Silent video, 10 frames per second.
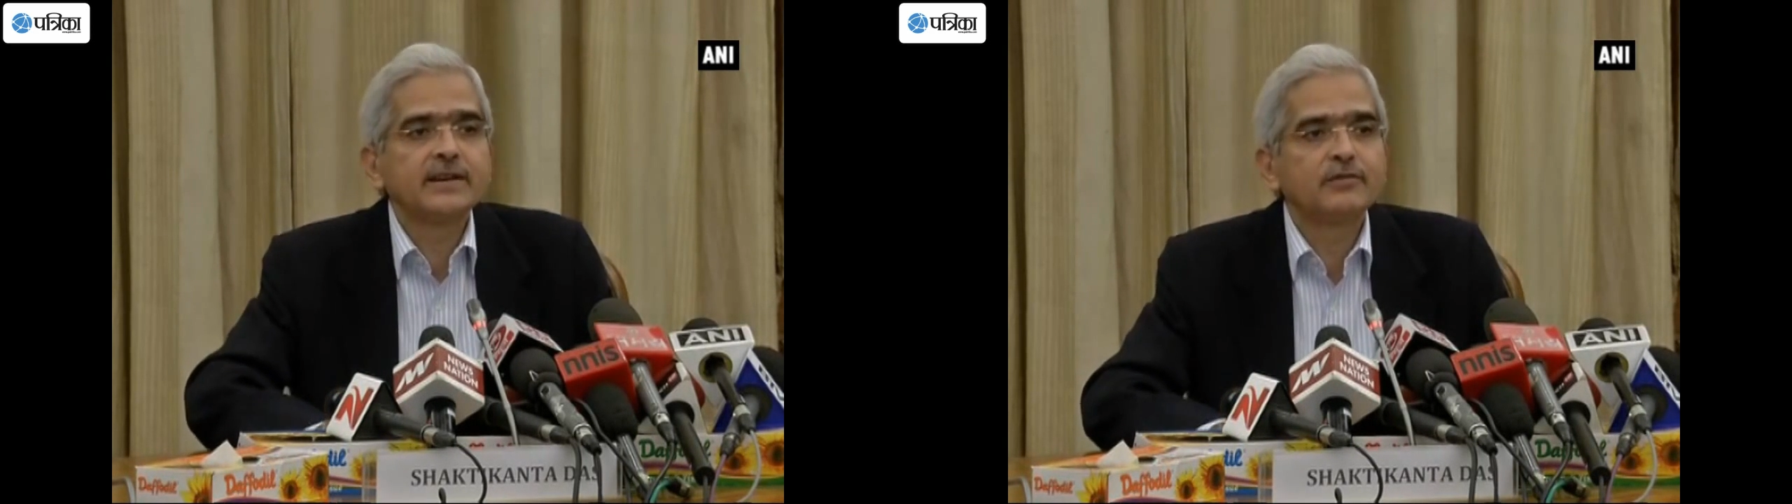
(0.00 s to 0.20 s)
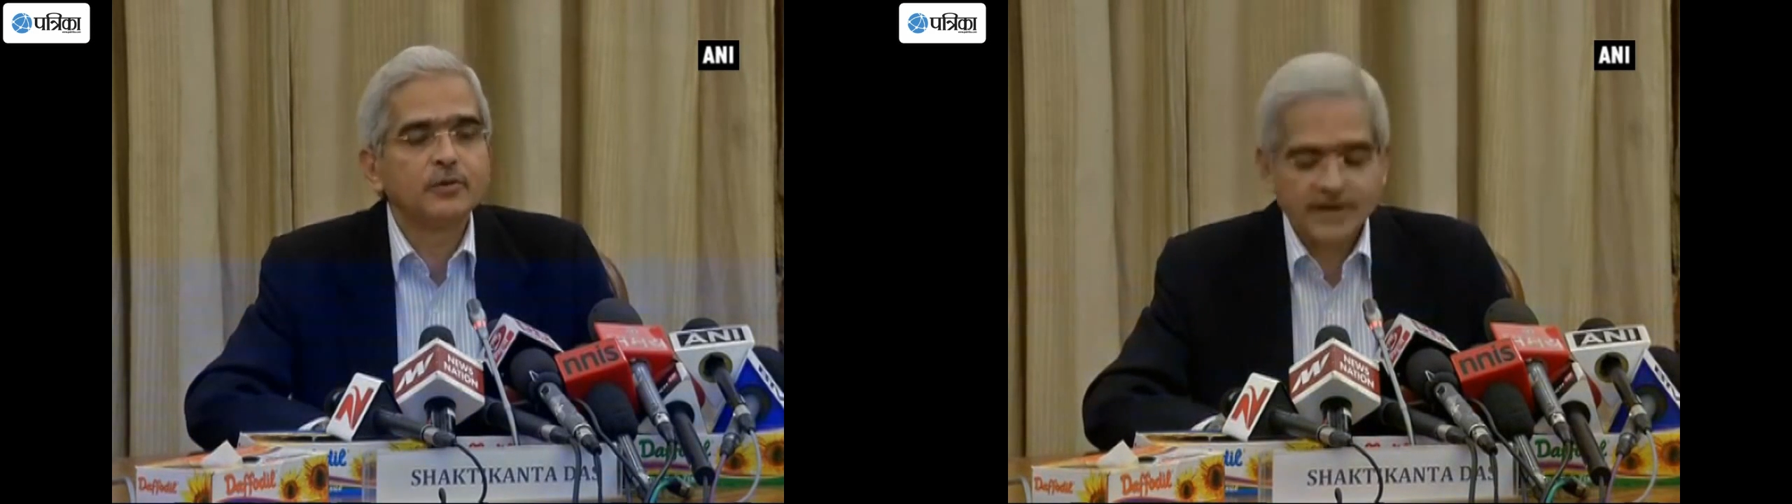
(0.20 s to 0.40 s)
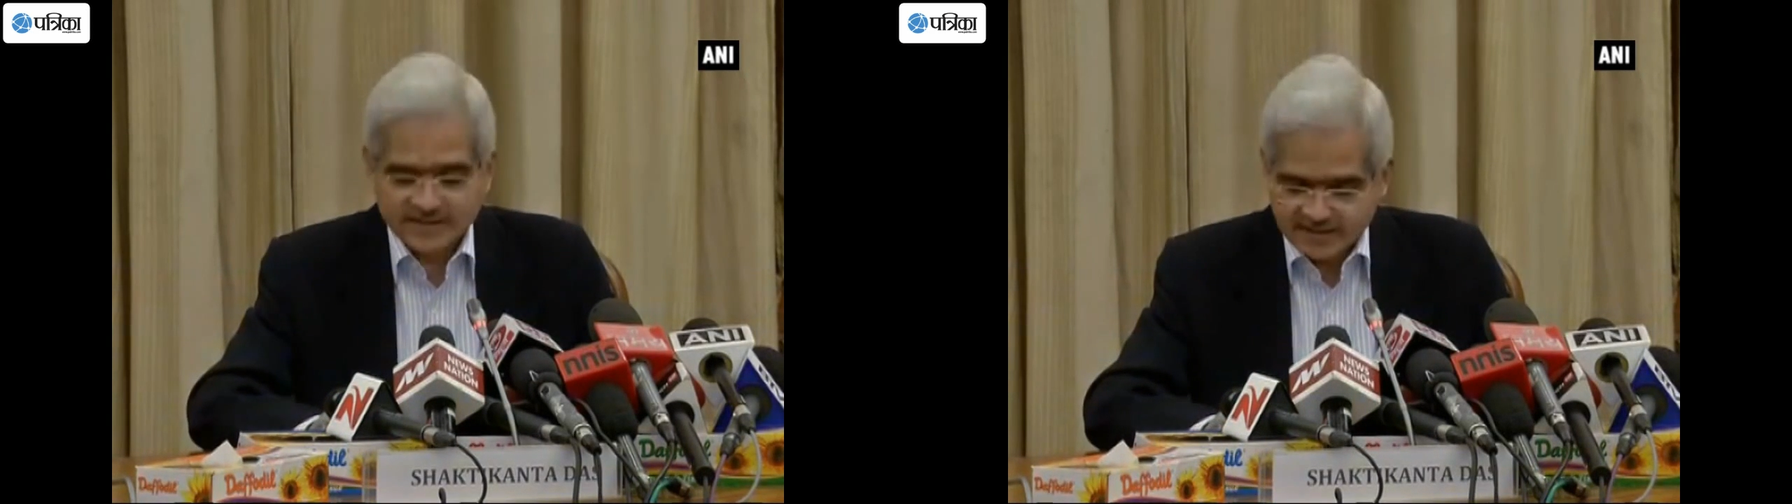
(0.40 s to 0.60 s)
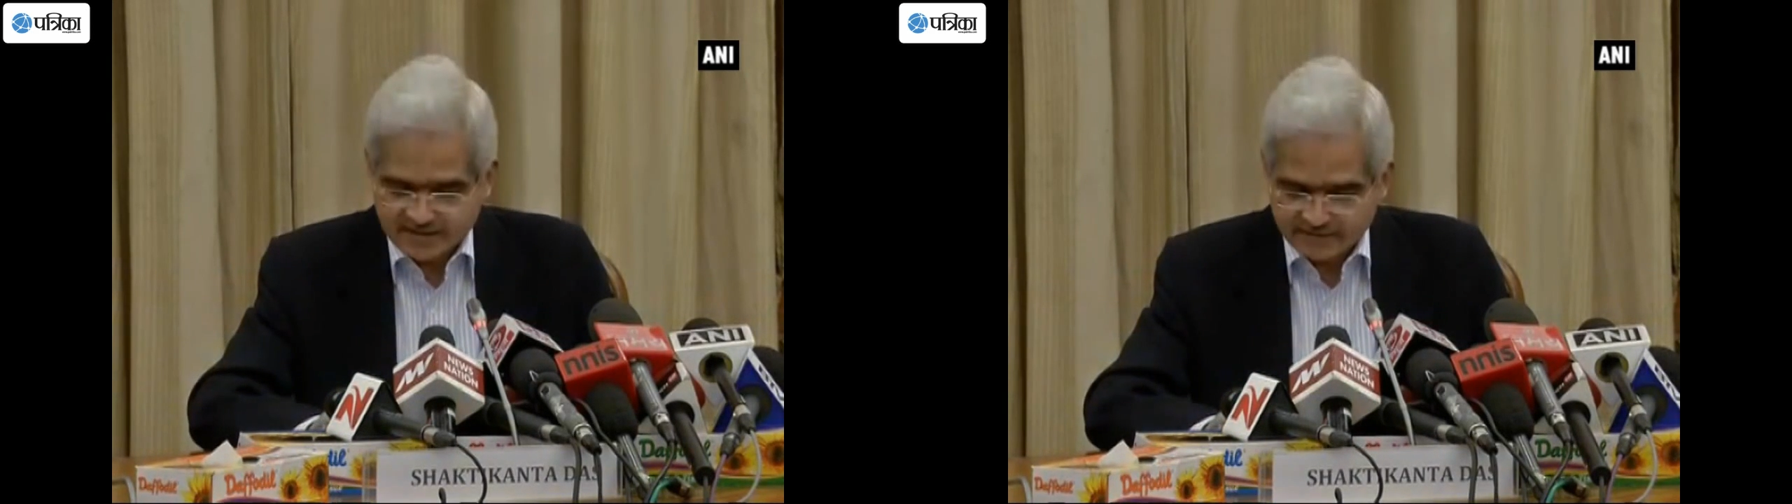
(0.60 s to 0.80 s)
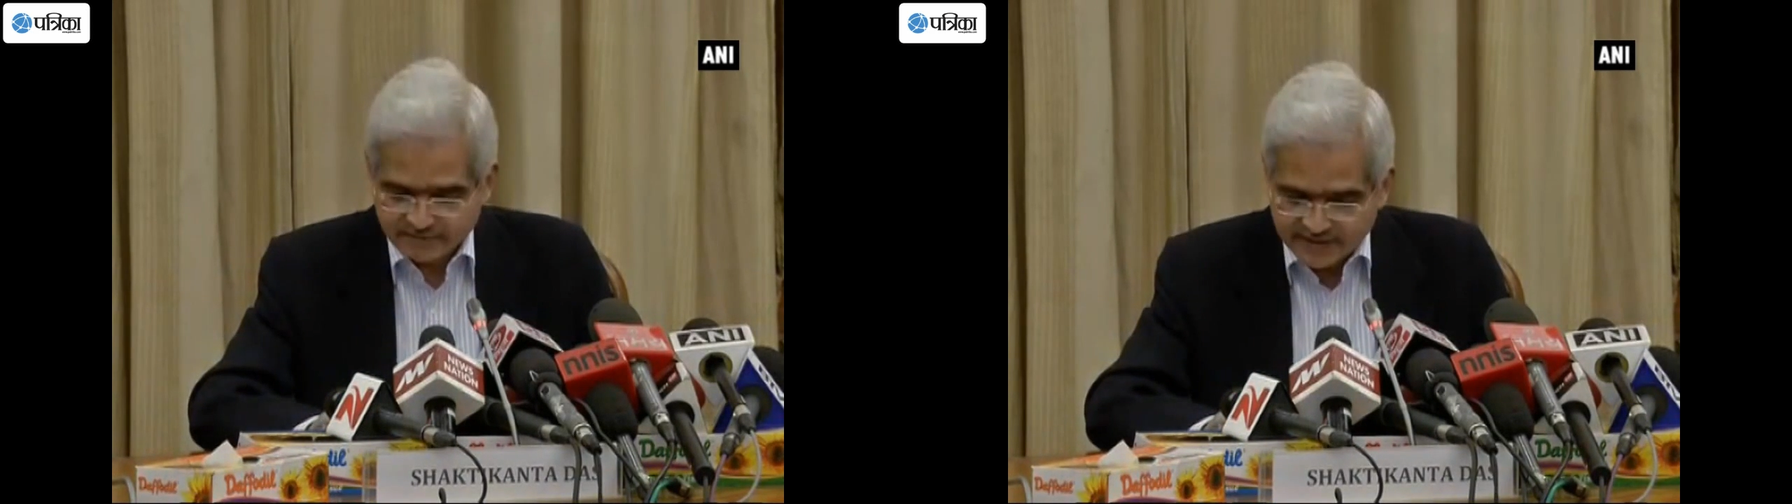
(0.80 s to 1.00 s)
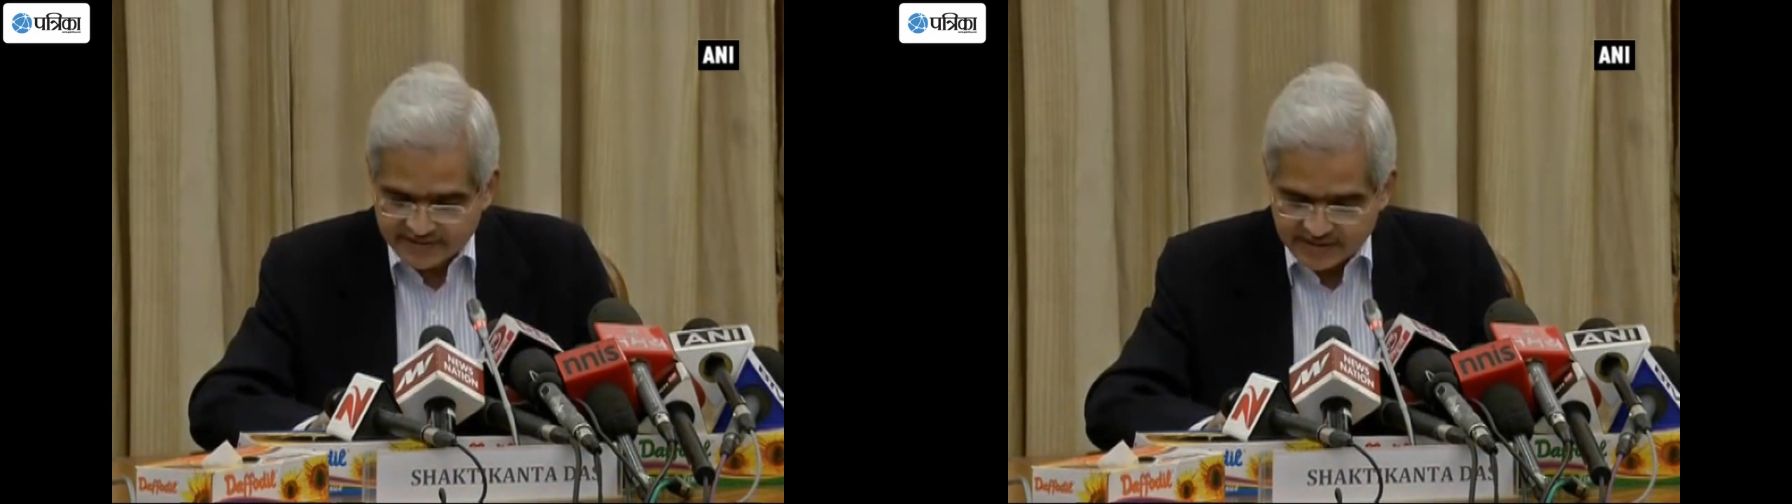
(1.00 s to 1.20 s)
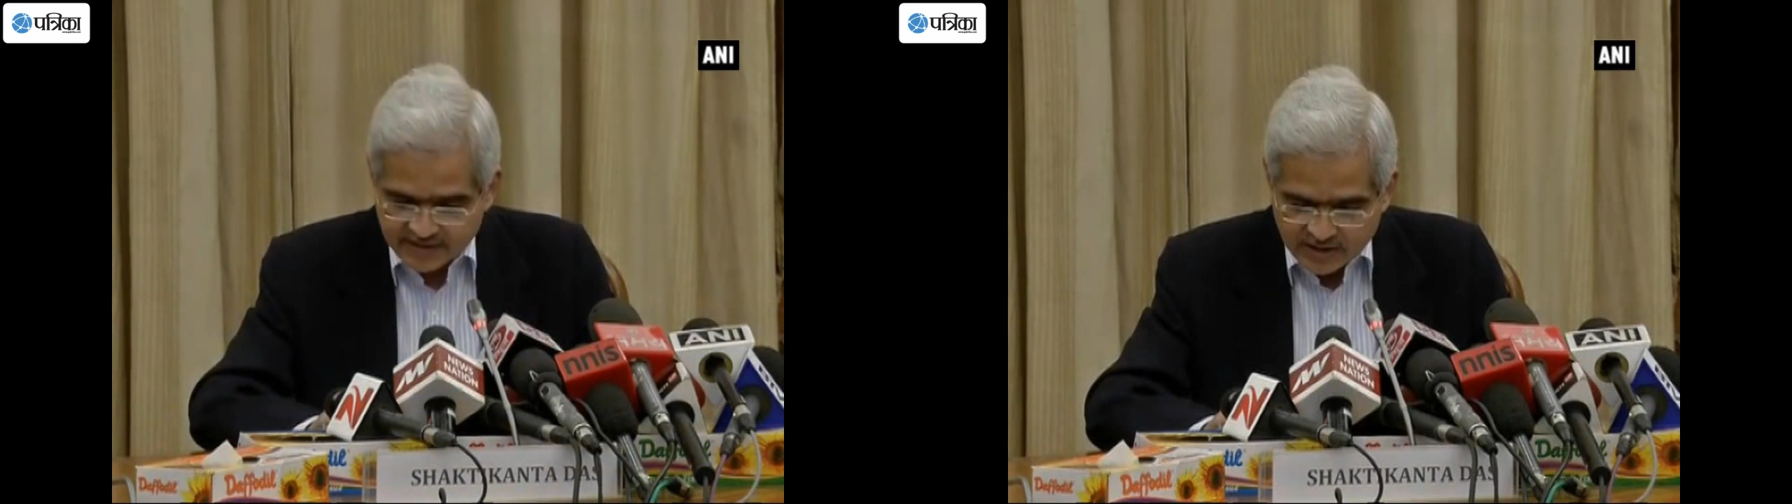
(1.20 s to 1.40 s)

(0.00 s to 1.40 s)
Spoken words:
therefore by the government